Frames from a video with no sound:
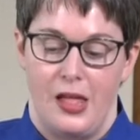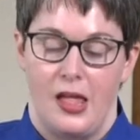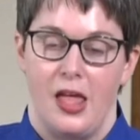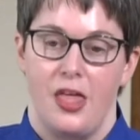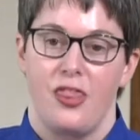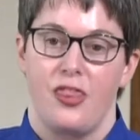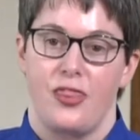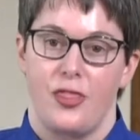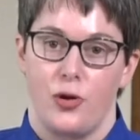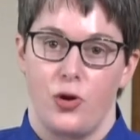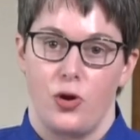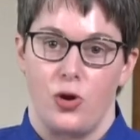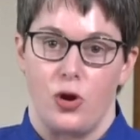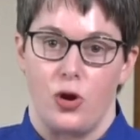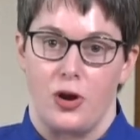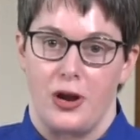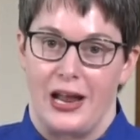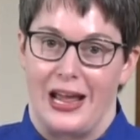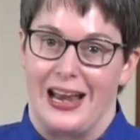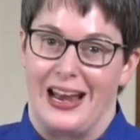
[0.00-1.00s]

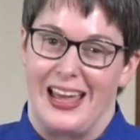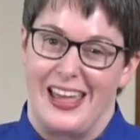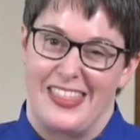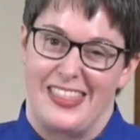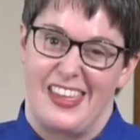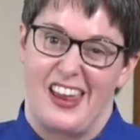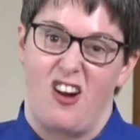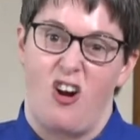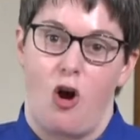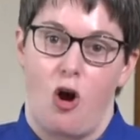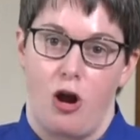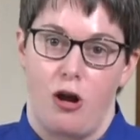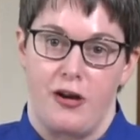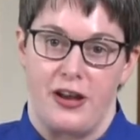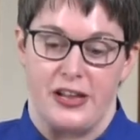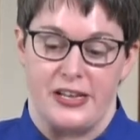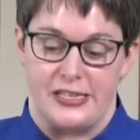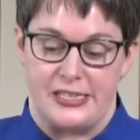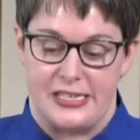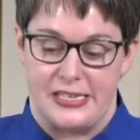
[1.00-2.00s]
Third, and I think
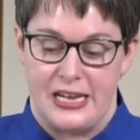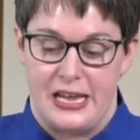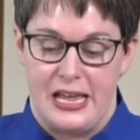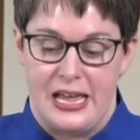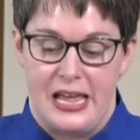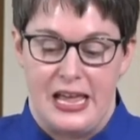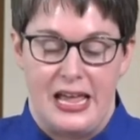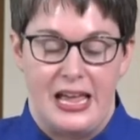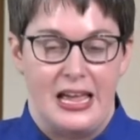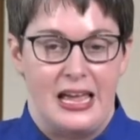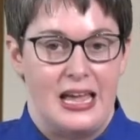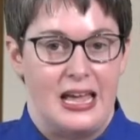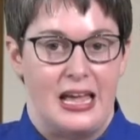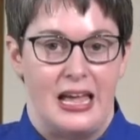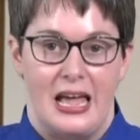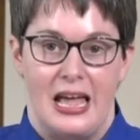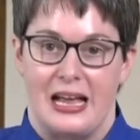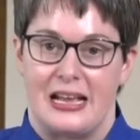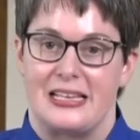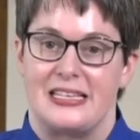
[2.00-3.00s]
hardest,
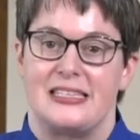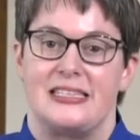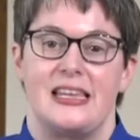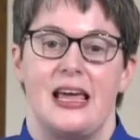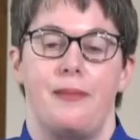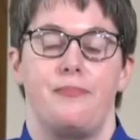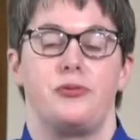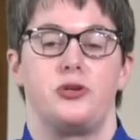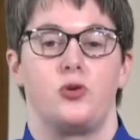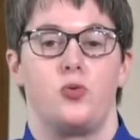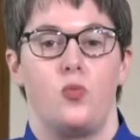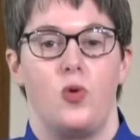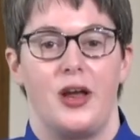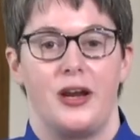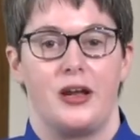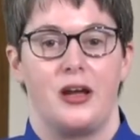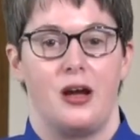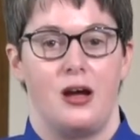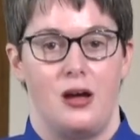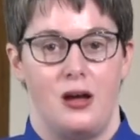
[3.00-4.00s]
accept what
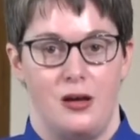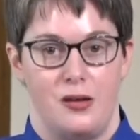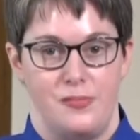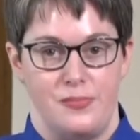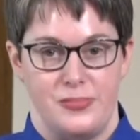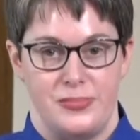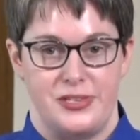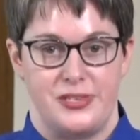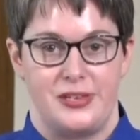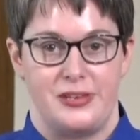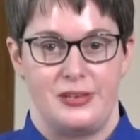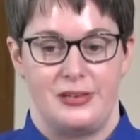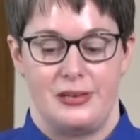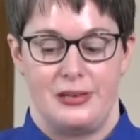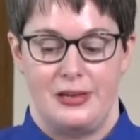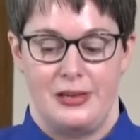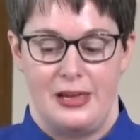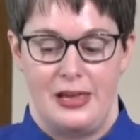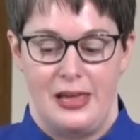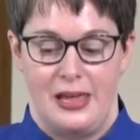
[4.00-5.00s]
comes.
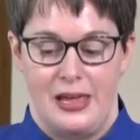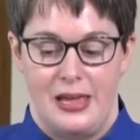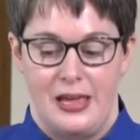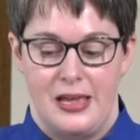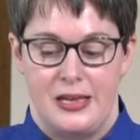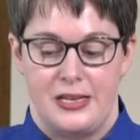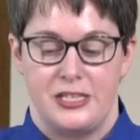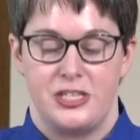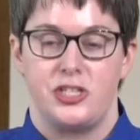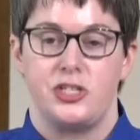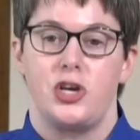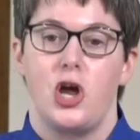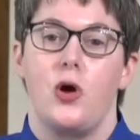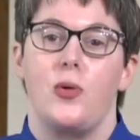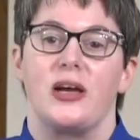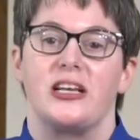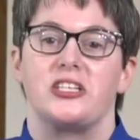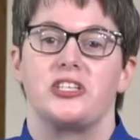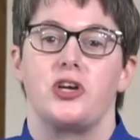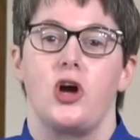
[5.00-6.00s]

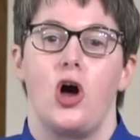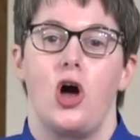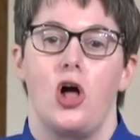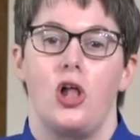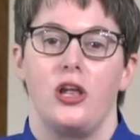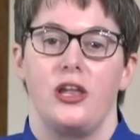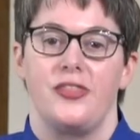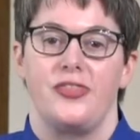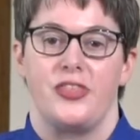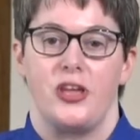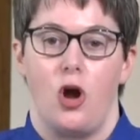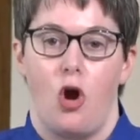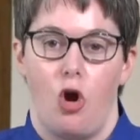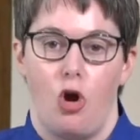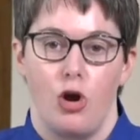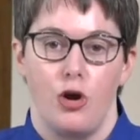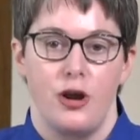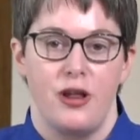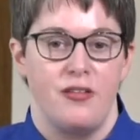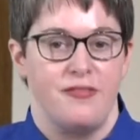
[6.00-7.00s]
Stoics call it the
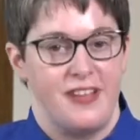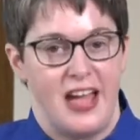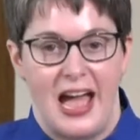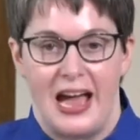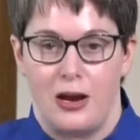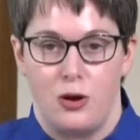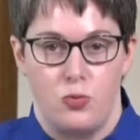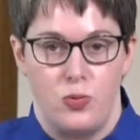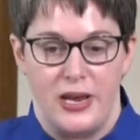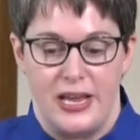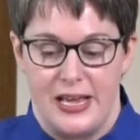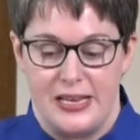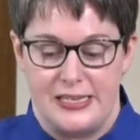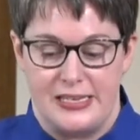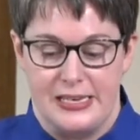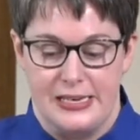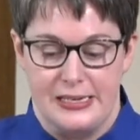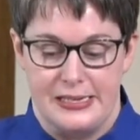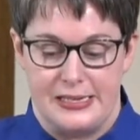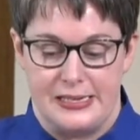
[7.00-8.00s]
art of
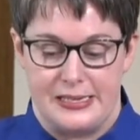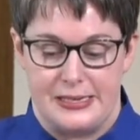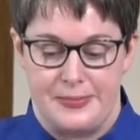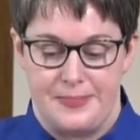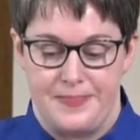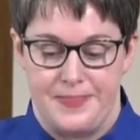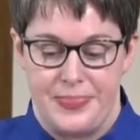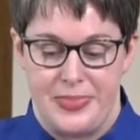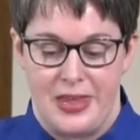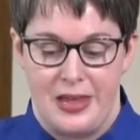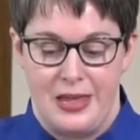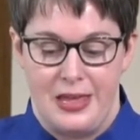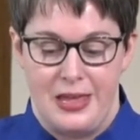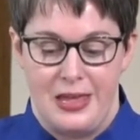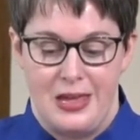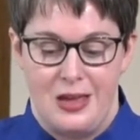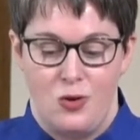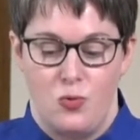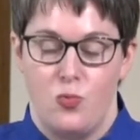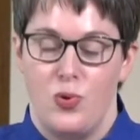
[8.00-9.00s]
acquiescence.
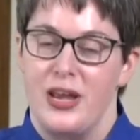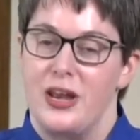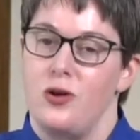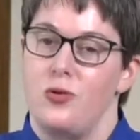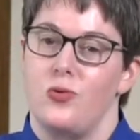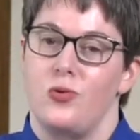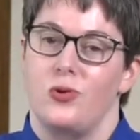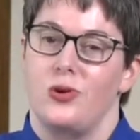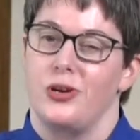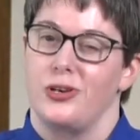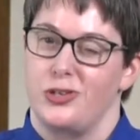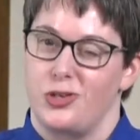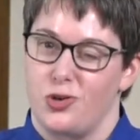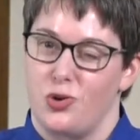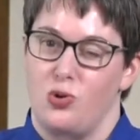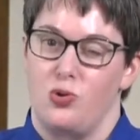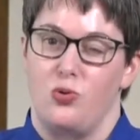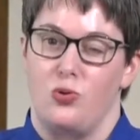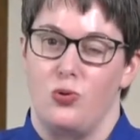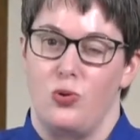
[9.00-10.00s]
We don't
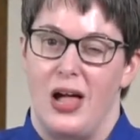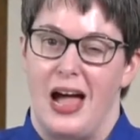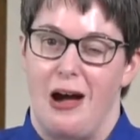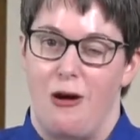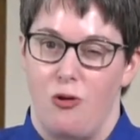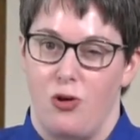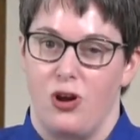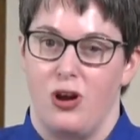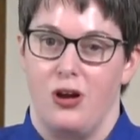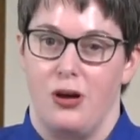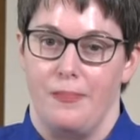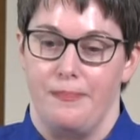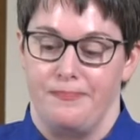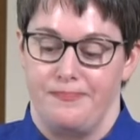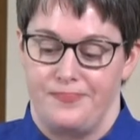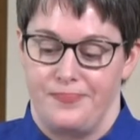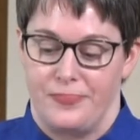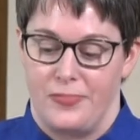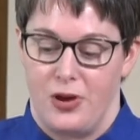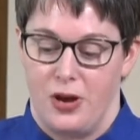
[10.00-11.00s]
control outcome,
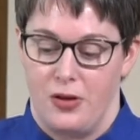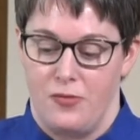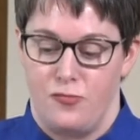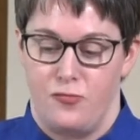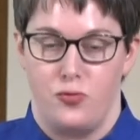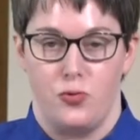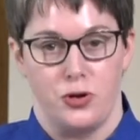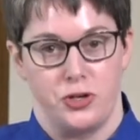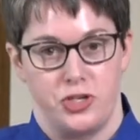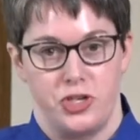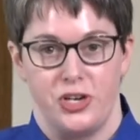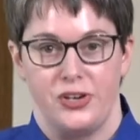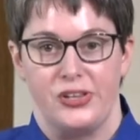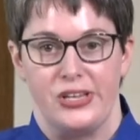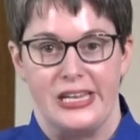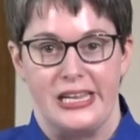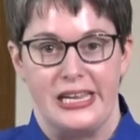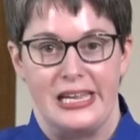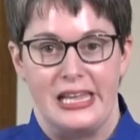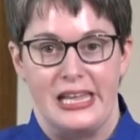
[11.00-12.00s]

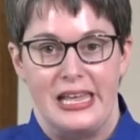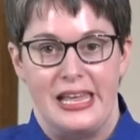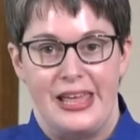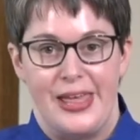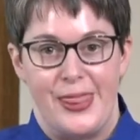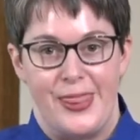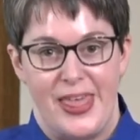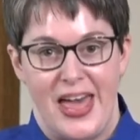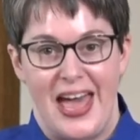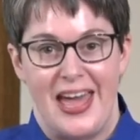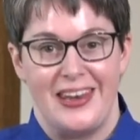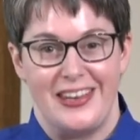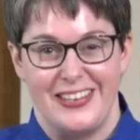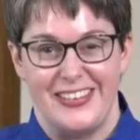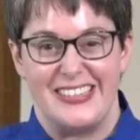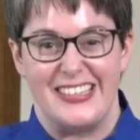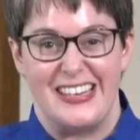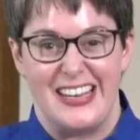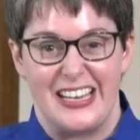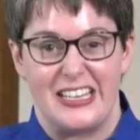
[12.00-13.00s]
unfortunately. That
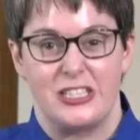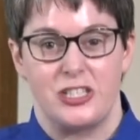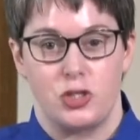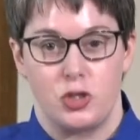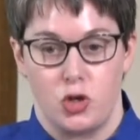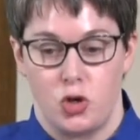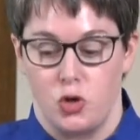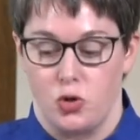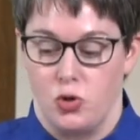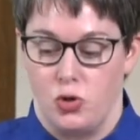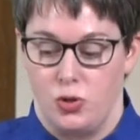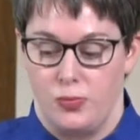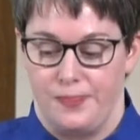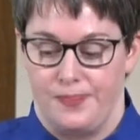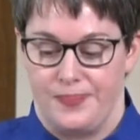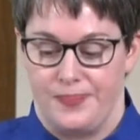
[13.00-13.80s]
is an external.